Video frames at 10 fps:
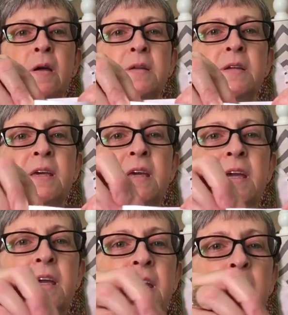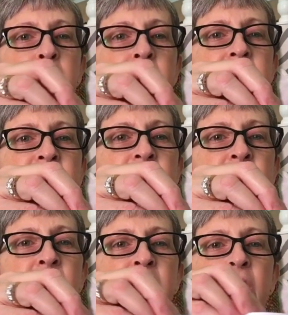Teeny Button
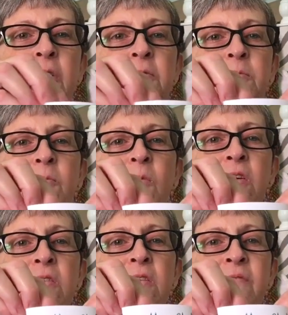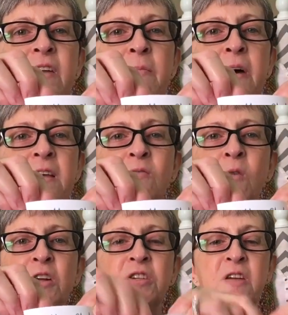Studio, because if anybody has
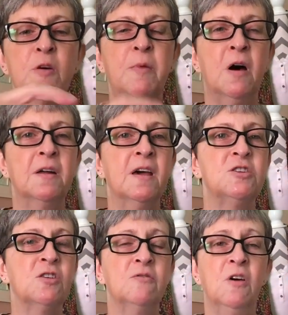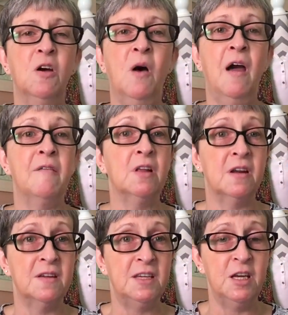watched any of our podcasts, y'all know I have a
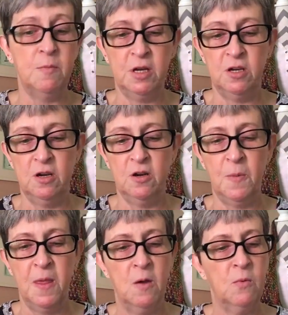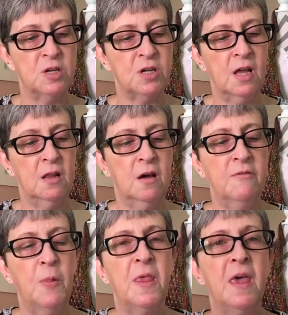lot of teeny button yarn, which I
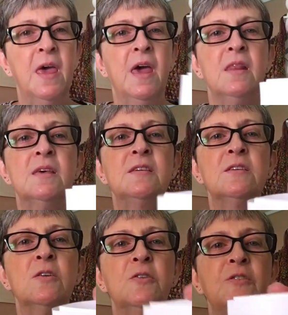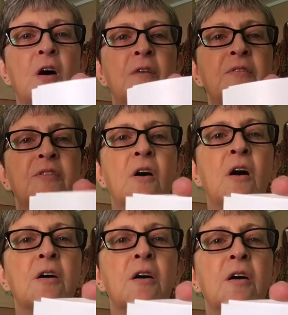love. This is her soft
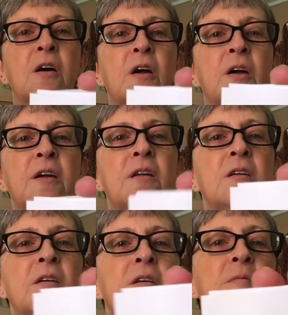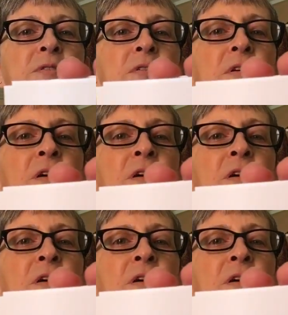sock. Okay, let me see.